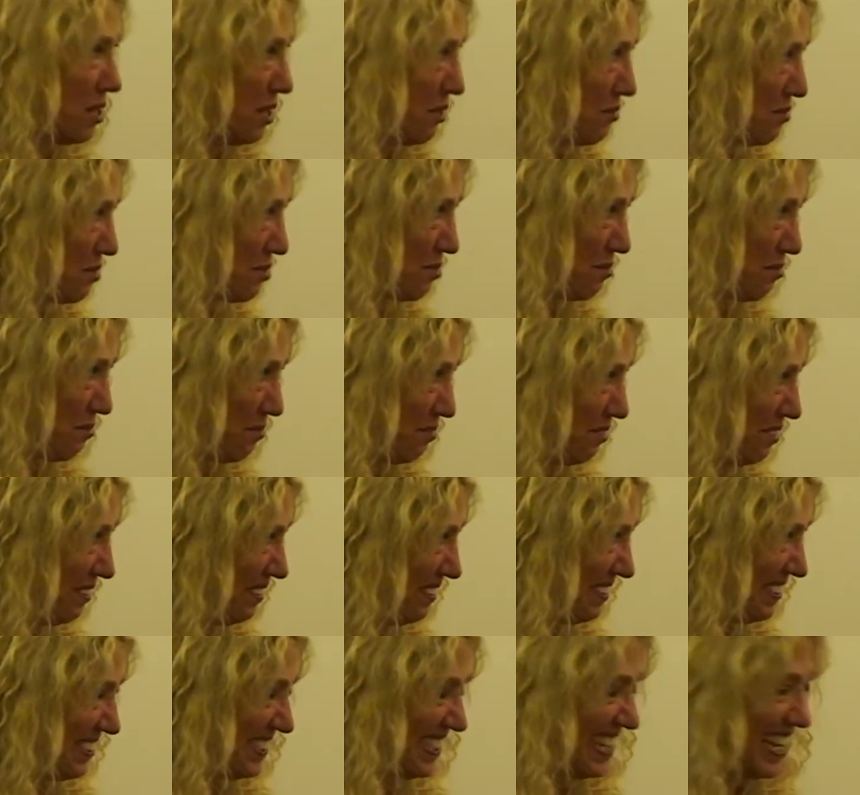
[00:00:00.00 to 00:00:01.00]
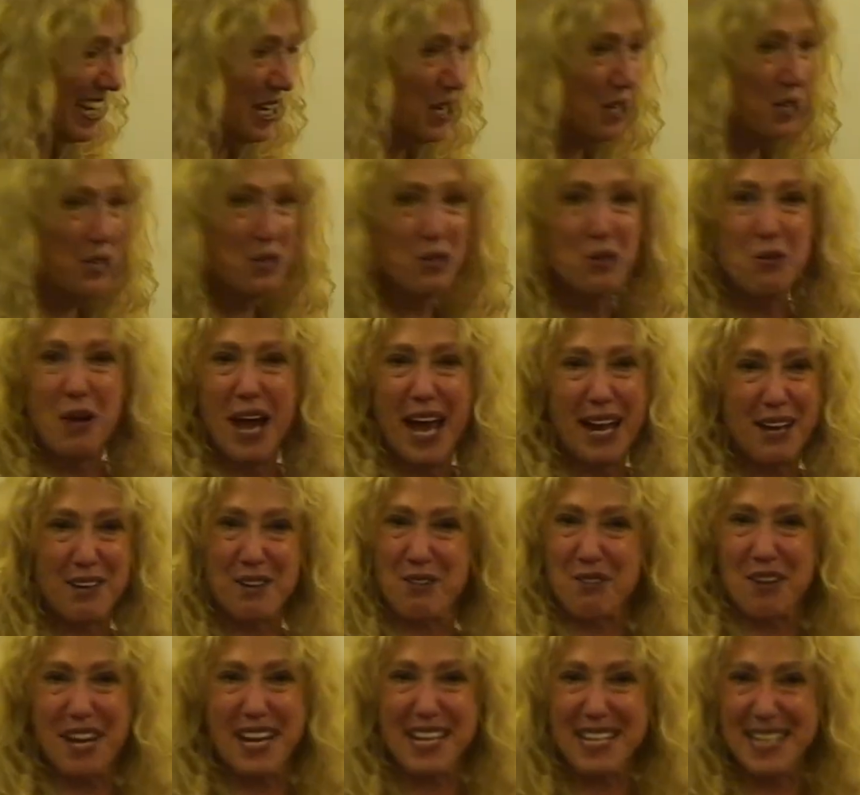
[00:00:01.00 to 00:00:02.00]
years old, who had a
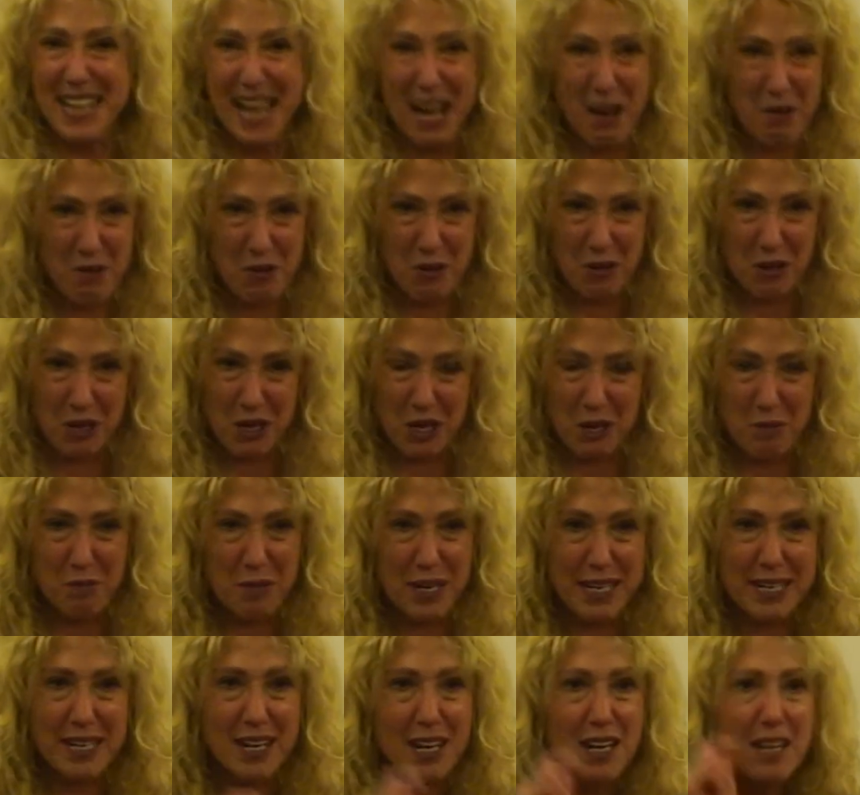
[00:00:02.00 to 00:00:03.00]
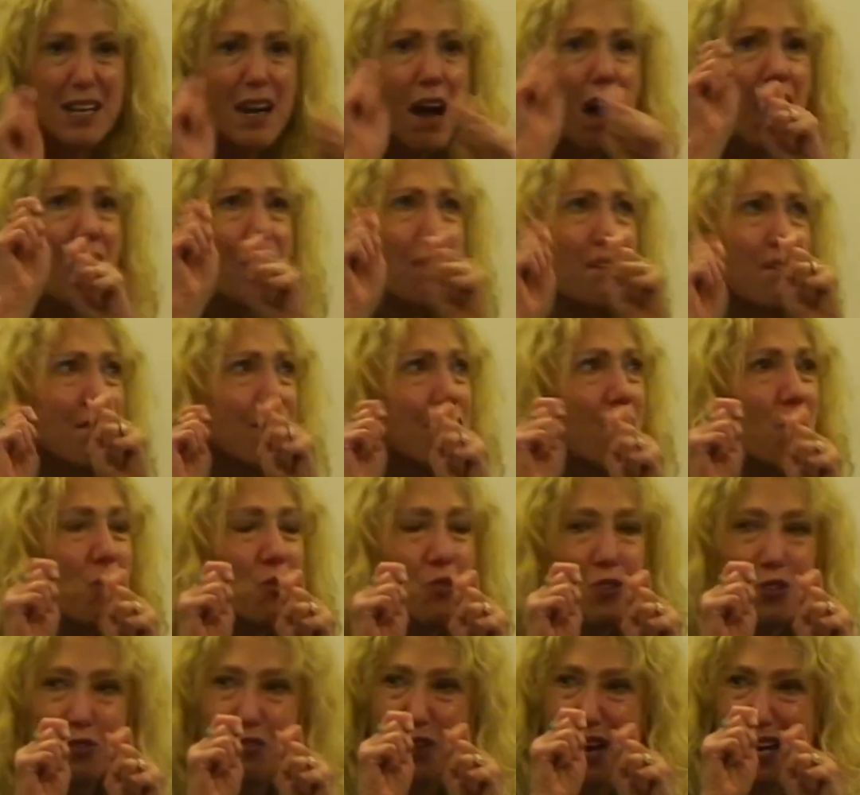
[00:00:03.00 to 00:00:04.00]
great network, but on the
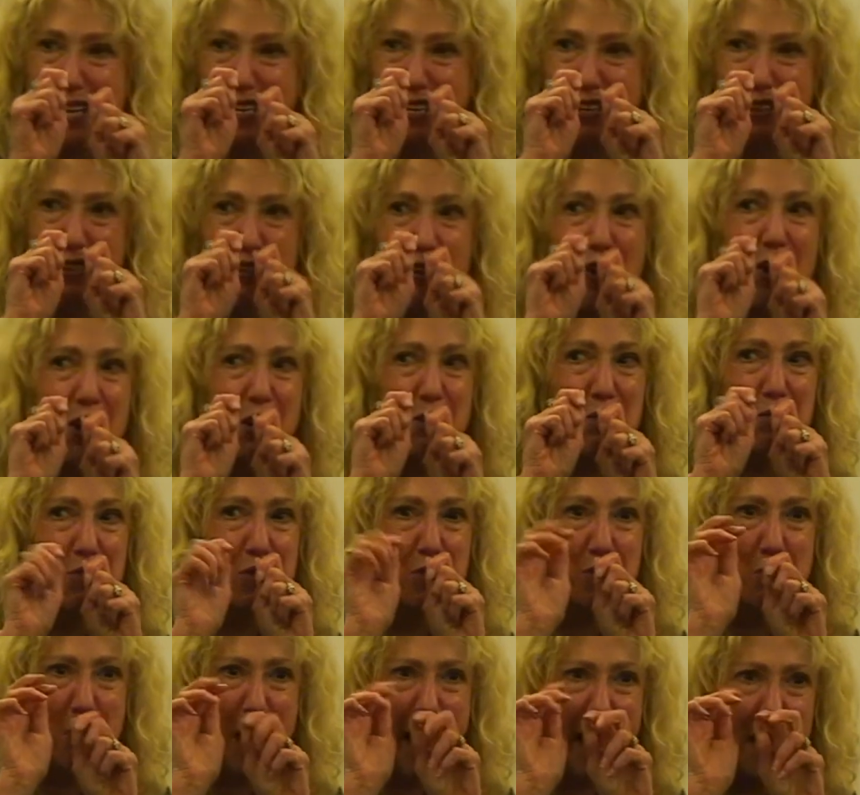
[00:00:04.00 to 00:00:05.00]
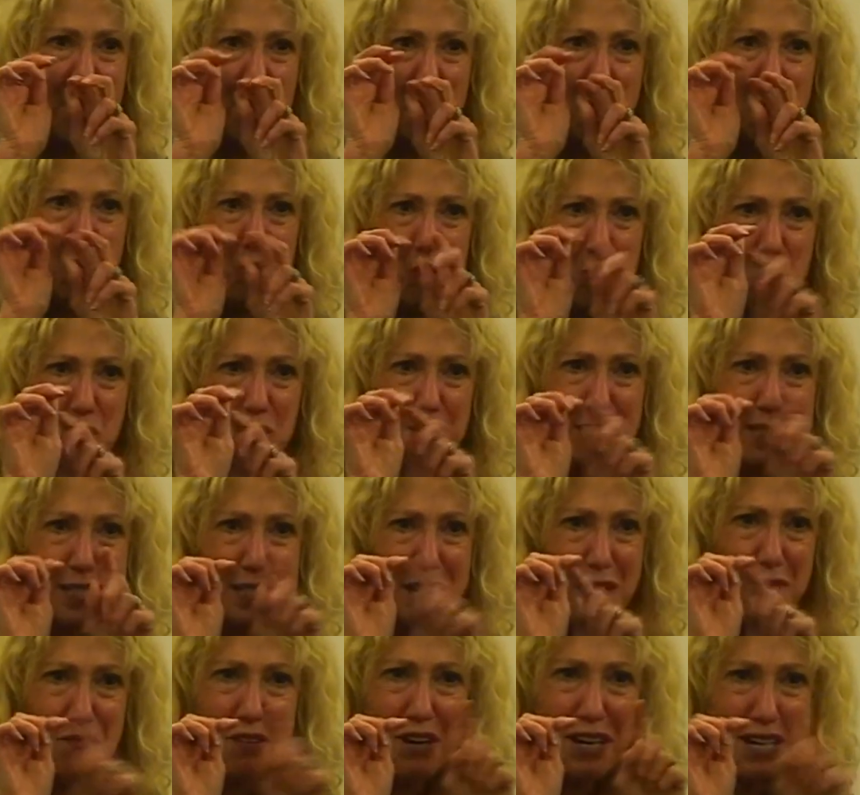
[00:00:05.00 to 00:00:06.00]
phone trying to talk me through how to work
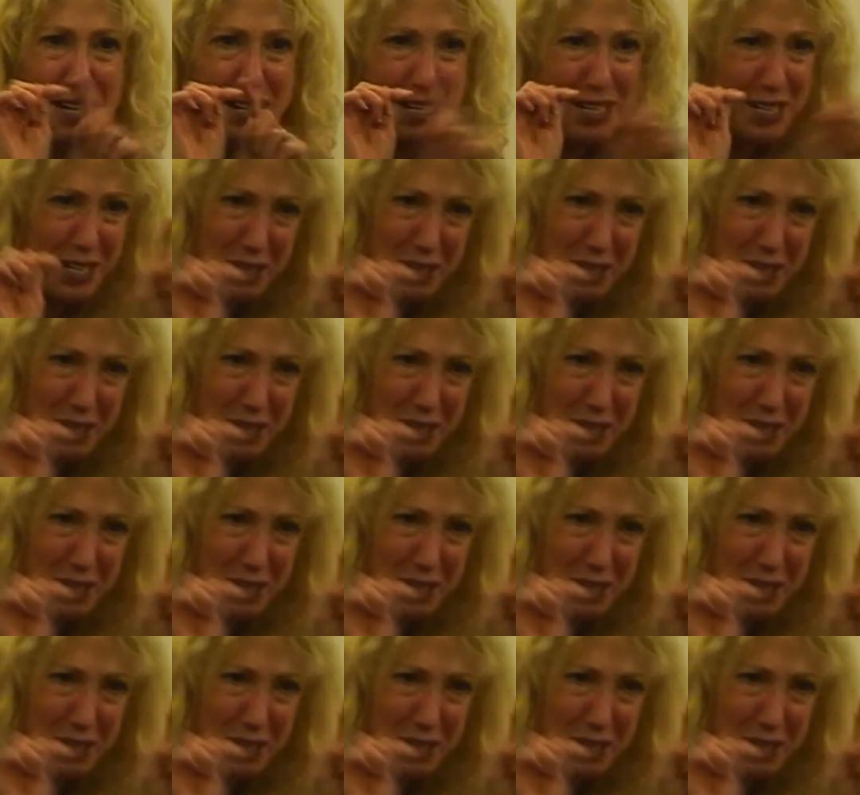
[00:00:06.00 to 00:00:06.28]
stuff on his